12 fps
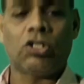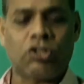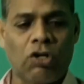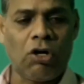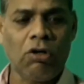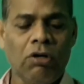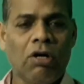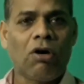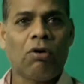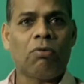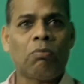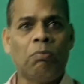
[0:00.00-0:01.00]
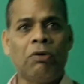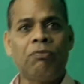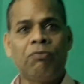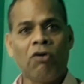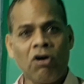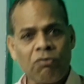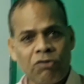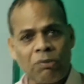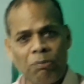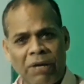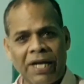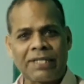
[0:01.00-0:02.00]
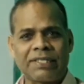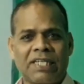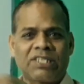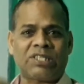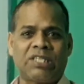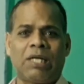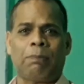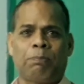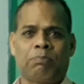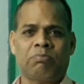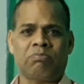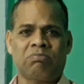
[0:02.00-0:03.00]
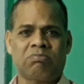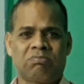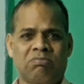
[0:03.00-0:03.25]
So before we make the ship